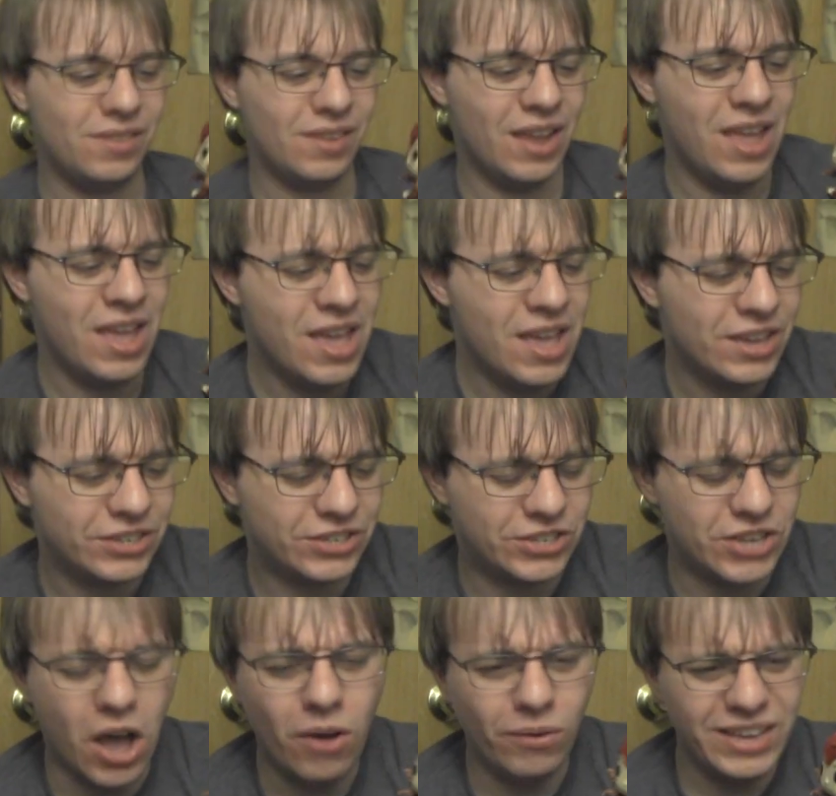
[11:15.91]

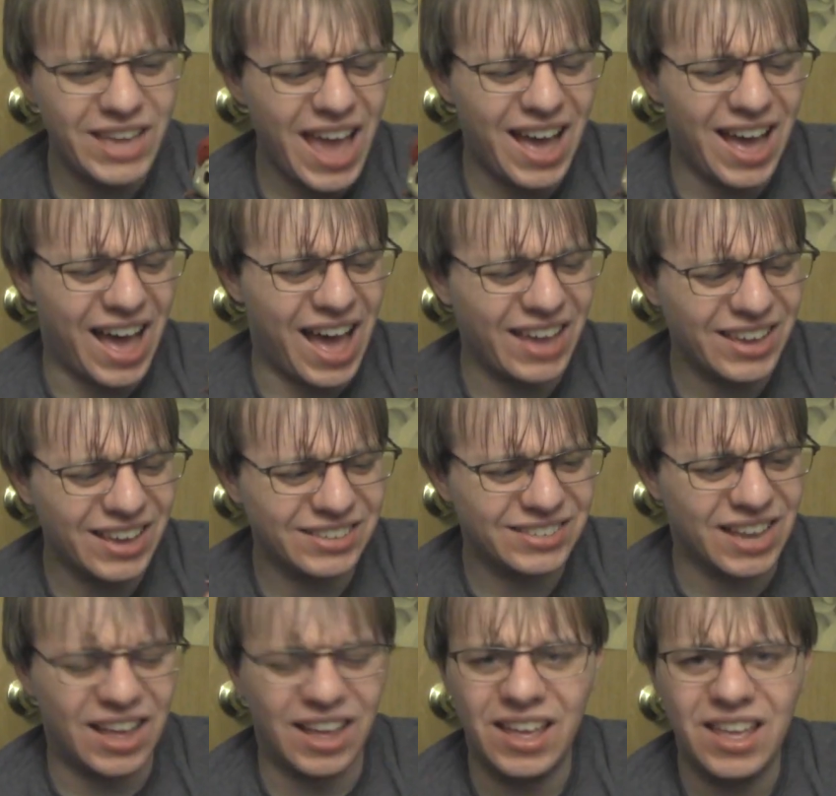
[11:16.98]
yeah, I
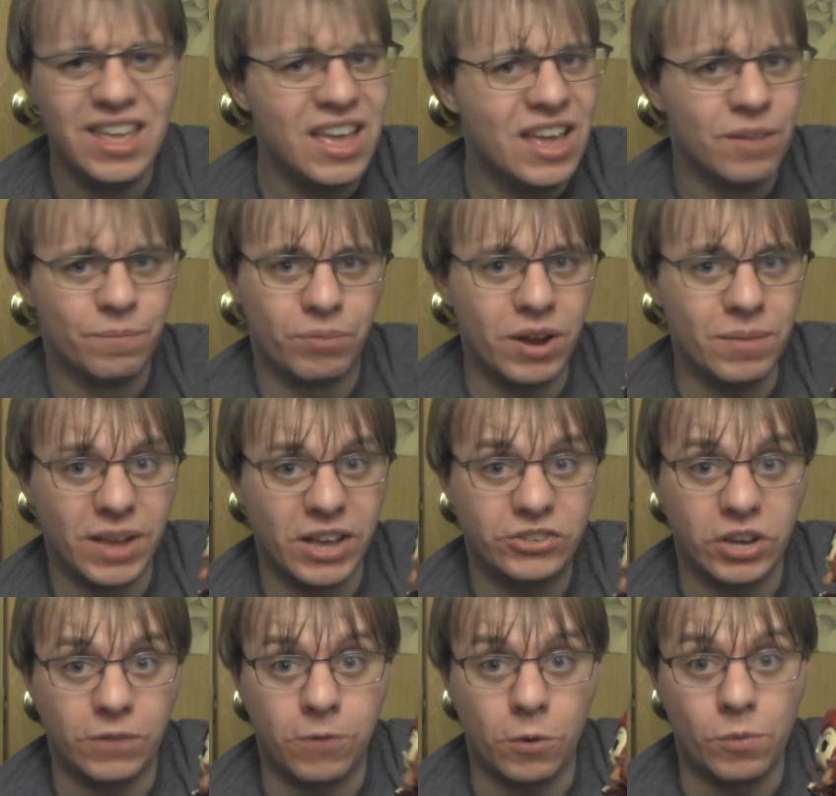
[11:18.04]
guess pretty
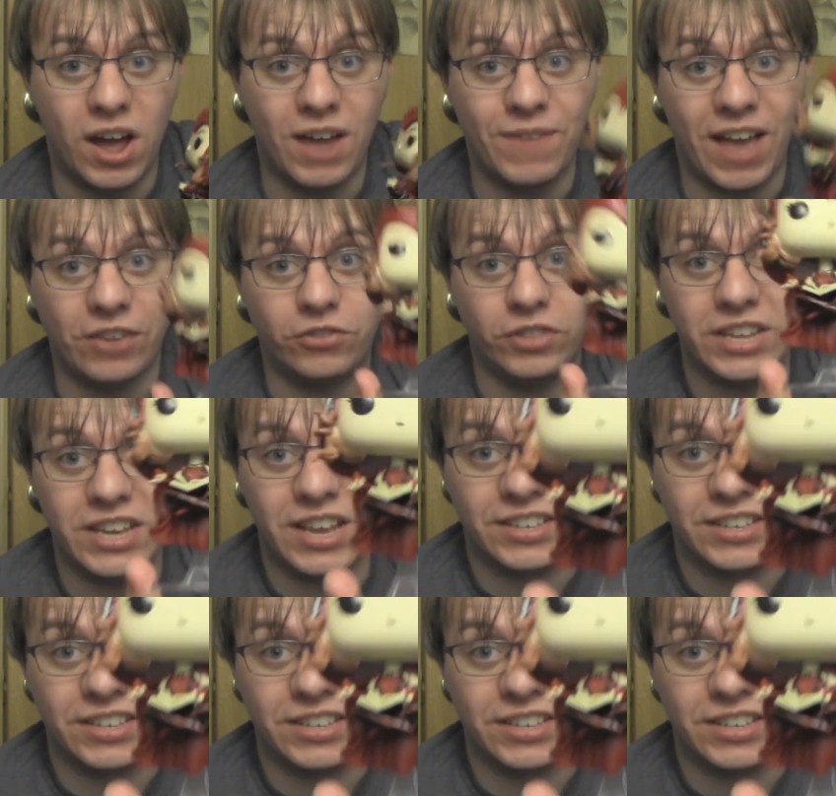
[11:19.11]
much from what I've actually